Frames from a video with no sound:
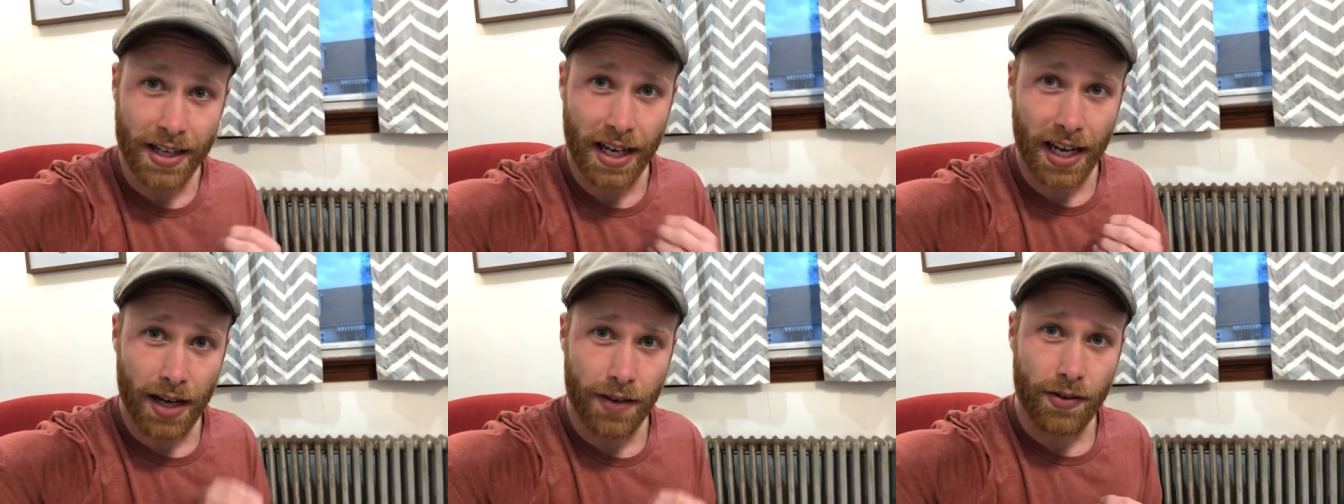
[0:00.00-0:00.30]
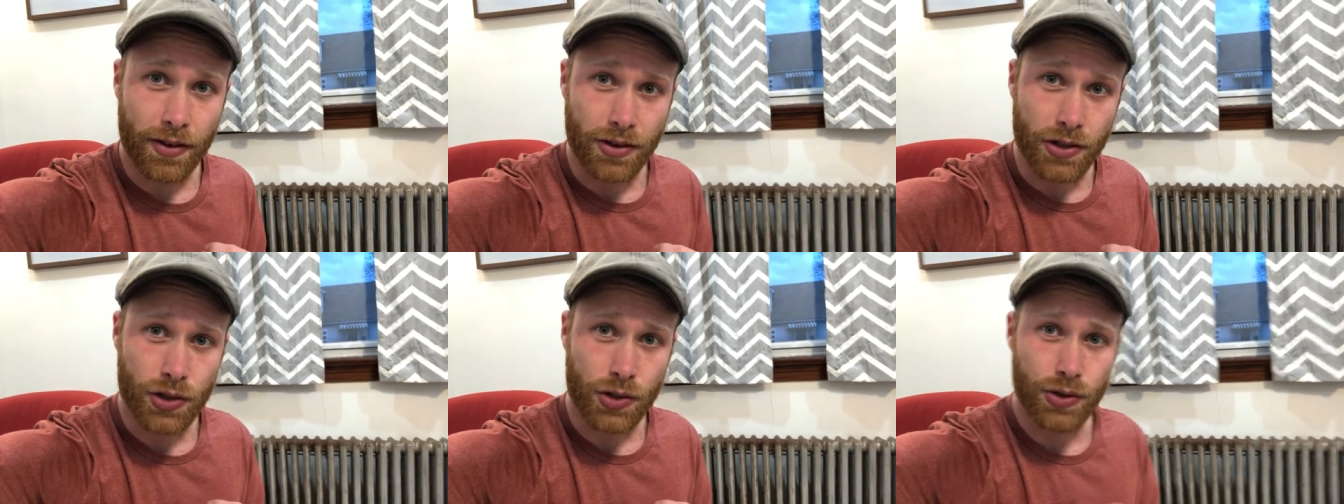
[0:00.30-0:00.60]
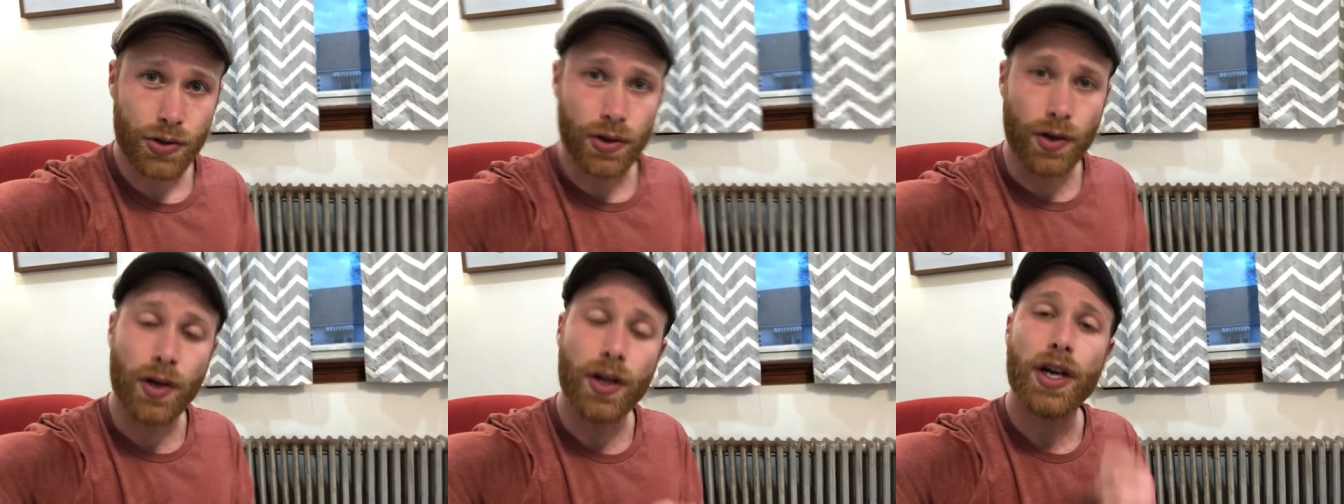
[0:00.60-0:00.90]
to have
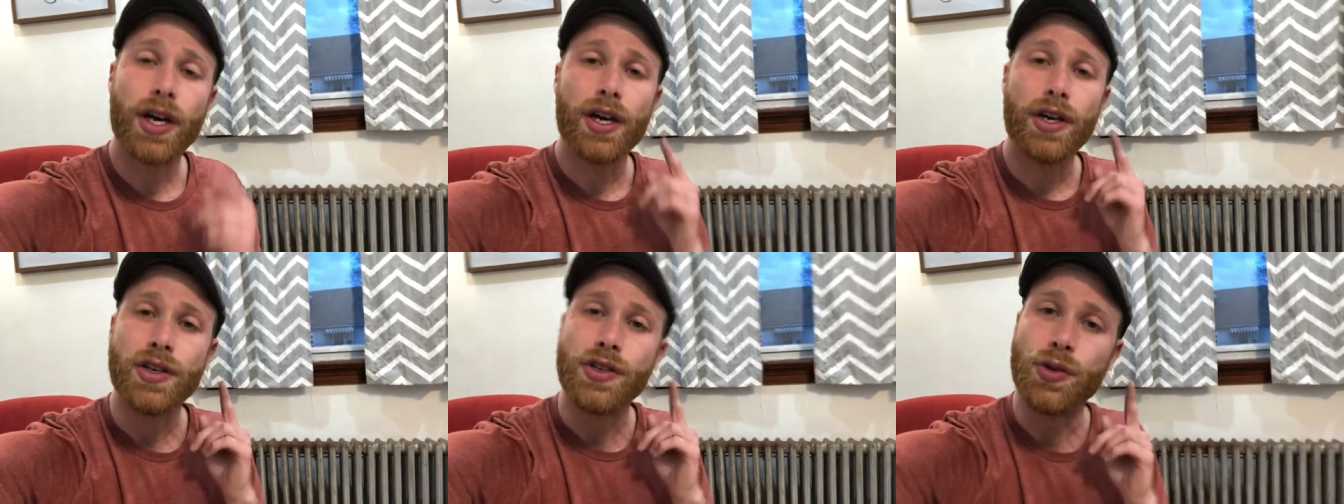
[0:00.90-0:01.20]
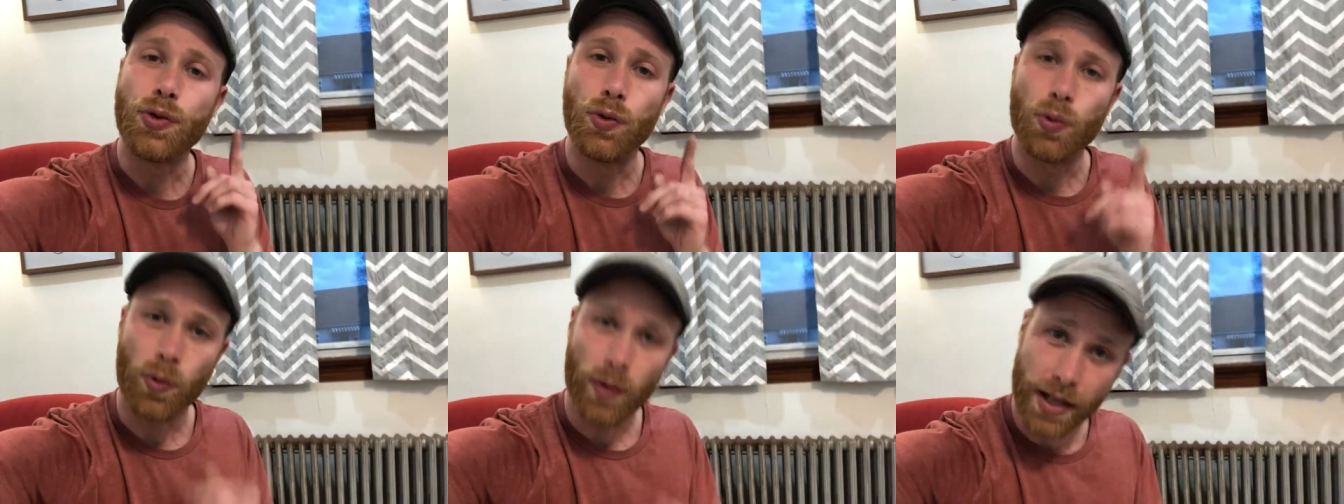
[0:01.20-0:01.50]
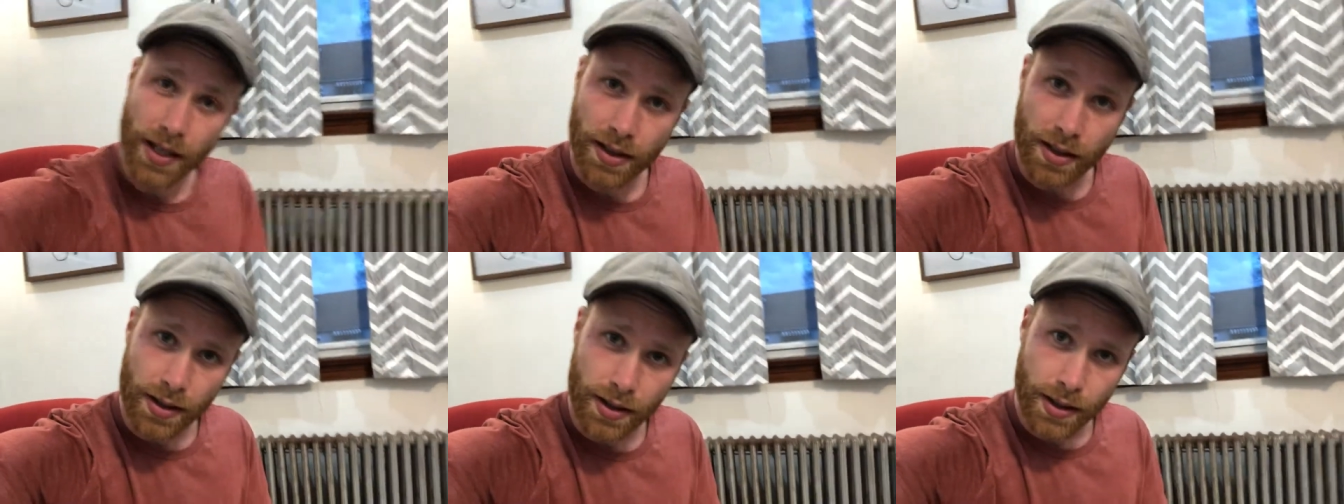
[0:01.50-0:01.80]
control, you
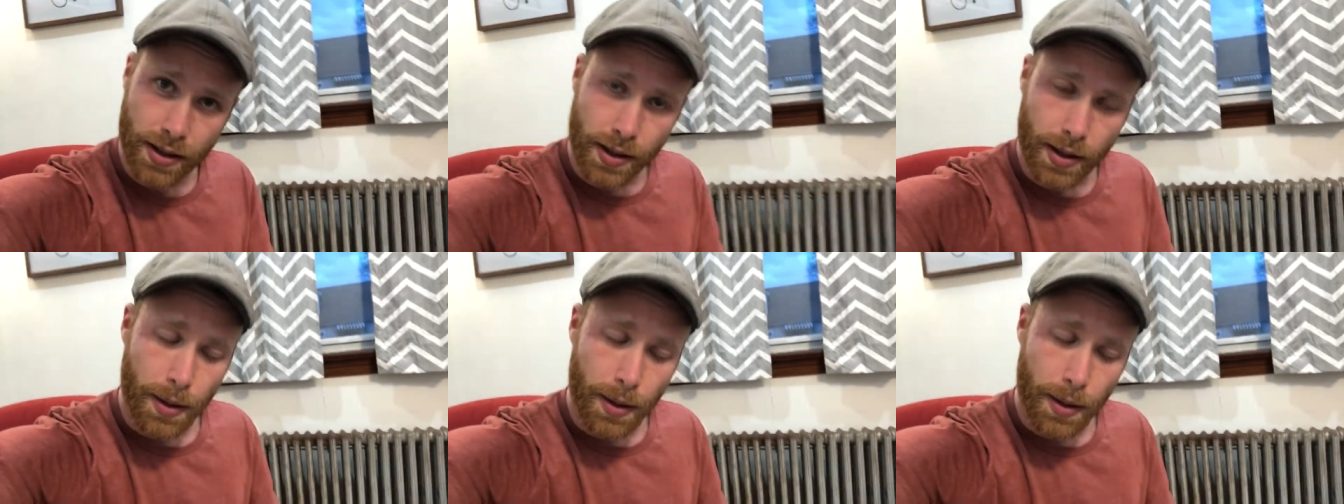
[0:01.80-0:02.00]
will.